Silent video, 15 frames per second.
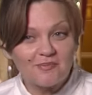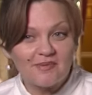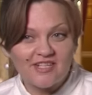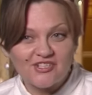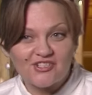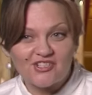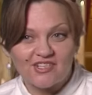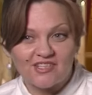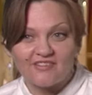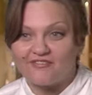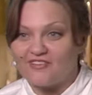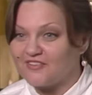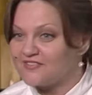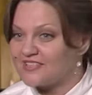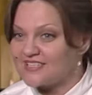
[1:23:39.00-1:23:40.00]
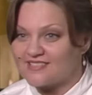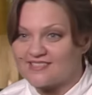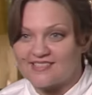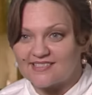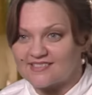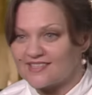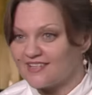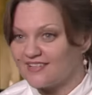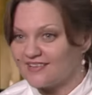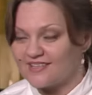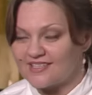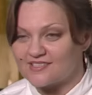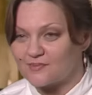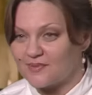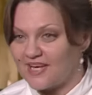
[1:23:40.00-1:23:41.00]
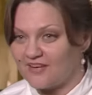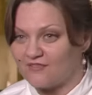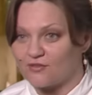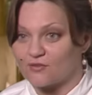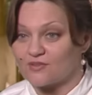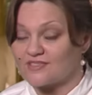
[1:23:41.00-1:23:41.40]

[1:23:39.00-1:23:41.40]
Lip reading: to mention the 15, 16 things we have to